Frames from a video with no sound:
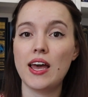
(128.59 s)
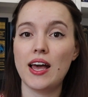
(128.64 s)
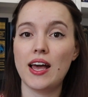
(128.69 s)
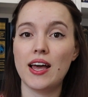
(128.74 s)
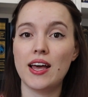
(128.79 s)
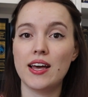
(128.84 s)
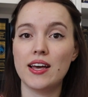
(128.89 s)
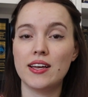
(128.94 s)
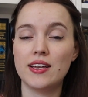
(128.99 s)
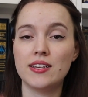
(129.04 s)

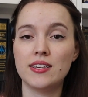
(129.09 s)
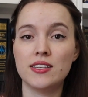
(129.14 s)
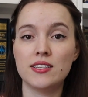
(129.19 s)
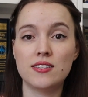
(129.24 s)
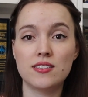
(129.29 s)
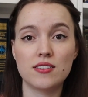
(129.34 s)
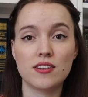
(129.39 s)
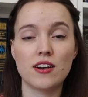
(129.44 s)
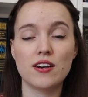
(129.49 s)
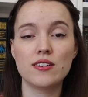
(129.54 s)
And it
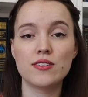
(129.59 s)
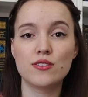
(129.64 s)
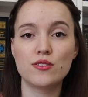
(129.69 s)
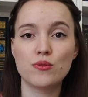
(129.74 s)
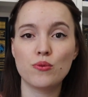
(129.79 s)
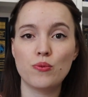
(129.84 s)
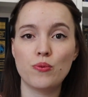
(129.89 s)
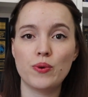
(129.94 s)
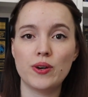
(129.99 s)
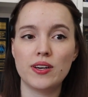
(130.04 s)
starts
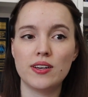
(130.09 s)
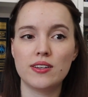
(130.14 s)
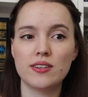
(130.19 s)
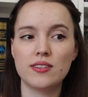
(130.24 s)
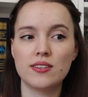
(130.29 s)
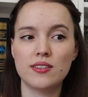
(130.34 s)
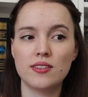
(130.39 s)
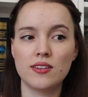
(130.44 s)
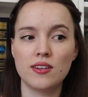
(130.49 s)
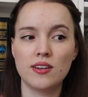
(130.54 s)
with
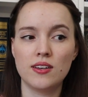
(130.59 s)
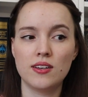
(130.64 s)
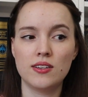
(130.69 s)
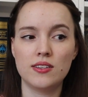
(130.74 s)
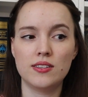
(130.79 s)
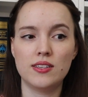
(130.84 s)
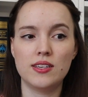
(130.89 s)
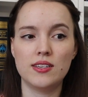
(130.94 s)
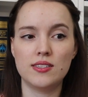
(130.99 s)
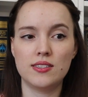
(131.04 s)

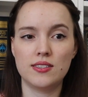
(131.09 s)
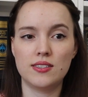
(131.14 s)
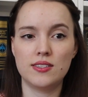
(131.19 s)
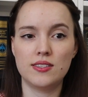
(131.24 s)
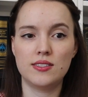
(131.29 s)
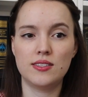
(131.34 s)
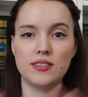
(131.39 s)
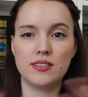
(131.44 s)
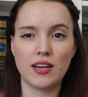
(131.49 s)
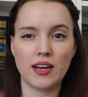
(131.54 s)
these
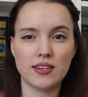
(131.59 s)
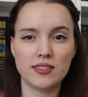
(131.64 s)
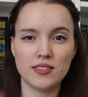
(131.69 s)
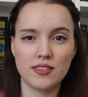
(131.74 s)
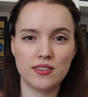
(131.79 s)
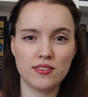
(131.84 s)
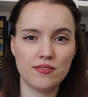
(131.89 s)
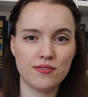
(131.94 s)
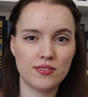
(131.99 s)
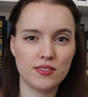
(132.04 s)

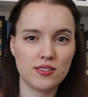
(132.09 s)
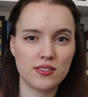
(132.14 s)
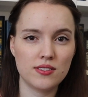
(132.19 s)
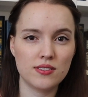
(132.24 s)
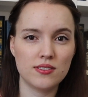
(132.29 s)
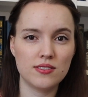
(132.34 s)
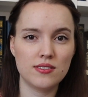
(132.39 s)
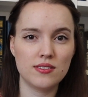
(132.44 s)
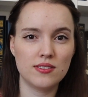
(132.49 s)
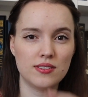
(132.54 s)

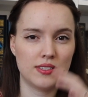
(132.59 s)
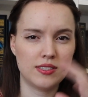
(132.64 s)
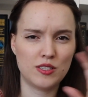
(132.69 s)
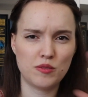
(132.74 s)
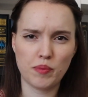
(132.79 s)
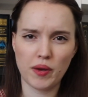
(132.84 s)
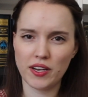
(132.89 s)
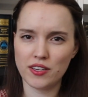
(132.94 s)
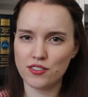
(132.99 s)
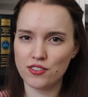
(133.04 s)
detectives,
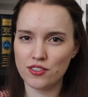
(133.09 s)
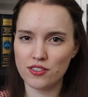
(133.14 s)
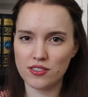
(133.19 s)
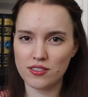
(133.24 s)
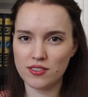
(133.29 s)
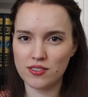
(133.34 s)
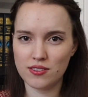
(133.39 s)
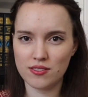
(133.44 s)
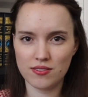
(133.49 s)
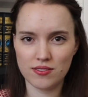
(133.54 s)

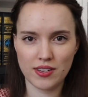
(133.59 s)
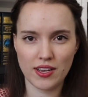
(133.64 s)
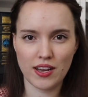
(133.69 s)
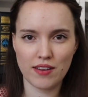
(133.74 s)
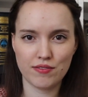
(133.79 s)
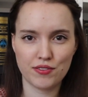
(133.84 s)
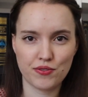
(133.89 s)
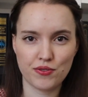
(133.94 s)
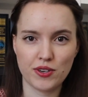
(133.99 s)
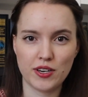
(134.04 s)
inspectors, they
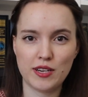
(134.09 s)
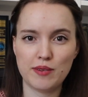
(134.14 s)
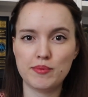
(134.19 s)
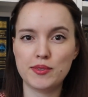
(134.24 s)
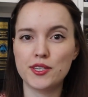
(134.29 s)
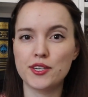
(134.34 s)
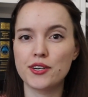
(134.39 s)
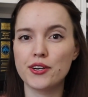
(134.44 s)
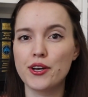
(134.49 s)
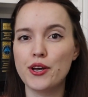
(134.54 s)
have different names
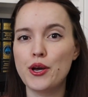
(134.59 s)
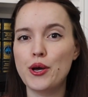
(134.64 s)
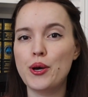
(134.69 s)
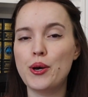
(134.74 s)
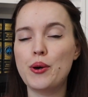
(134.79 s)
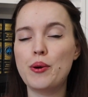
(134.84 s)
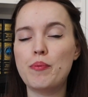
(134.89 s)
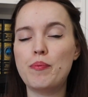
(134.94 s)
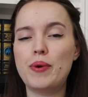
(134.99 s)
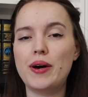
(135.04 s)
here,
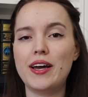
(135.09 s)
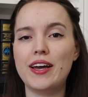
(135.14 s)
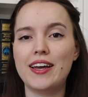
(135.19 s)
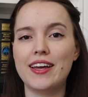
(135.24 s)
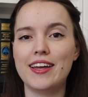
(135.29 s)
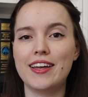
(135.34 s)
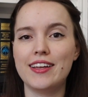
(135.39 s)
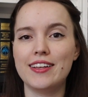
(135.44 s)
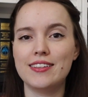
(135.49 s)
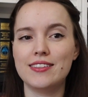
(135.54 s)

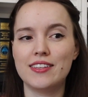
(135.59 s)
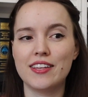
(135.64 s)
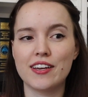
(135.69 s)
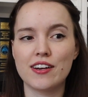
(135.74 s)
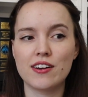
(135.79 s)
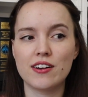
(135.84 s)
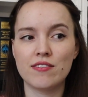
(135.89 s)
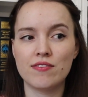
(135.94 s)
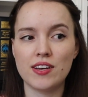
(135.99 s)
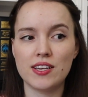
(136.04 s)
but they
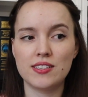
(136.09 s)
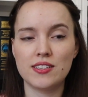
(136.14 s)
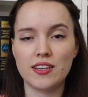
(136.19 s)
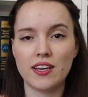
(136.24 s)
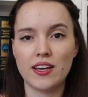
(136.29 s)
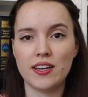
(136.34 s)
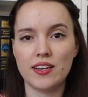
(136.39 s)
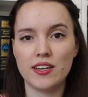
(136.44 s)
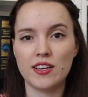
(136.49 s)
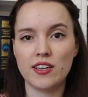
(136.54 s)
are
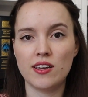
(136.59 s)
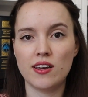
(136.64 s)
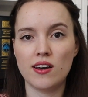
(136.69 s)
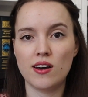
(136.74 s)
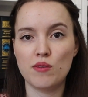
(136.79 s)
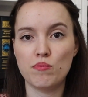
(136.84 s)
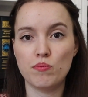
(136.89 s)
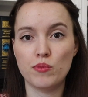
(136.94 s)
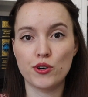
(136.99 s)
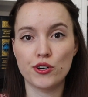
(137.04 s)
investigating
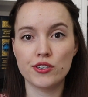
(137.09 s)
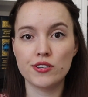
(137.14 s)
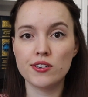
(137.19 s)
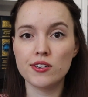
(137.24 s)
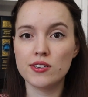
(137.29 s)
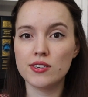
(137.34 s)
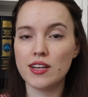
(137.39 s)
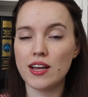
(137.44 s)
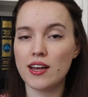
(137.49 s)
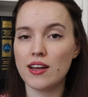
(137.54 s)
a
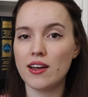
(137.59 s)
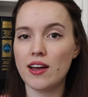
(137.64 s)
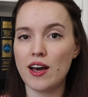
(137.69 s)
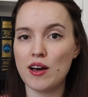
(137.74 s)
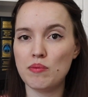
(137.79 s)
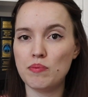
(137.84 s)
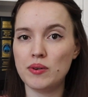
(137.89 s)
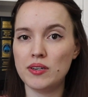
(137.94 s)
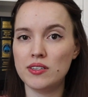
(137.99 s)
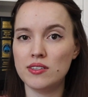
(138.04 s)
murder that
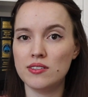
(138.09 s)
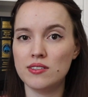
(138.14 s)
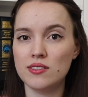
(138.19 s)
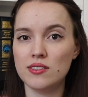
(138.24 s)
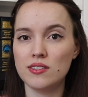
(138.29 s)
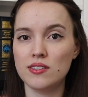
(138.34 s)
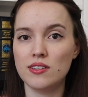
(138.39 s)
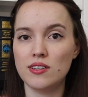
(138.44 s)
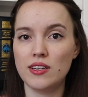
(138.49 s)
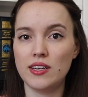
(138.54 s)
happened
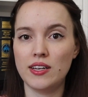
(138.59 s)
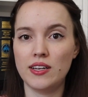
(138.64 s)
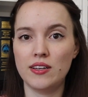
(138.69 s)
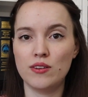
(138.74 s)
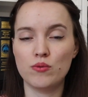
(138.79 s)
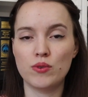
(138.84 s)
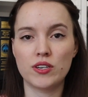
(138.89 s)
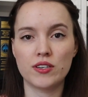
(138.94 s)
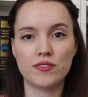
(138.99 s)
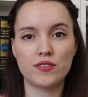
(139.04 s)

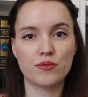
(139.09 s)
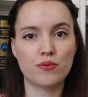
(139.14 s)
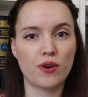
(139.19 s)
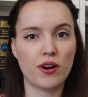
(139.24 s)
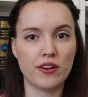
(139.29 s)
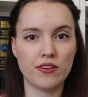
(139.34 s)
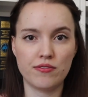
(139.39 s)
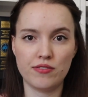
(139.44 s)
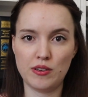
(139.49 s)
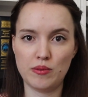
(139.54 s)
in one of the
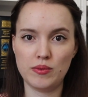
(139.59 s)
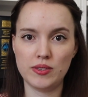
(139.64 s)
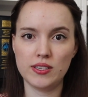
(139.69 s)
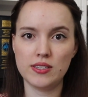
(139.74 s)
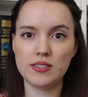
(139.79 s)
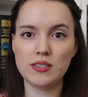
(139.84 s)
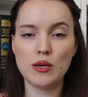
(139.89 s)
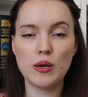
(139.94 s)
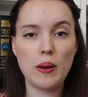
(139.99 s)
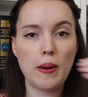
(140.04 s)
royal
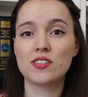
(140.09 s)
families.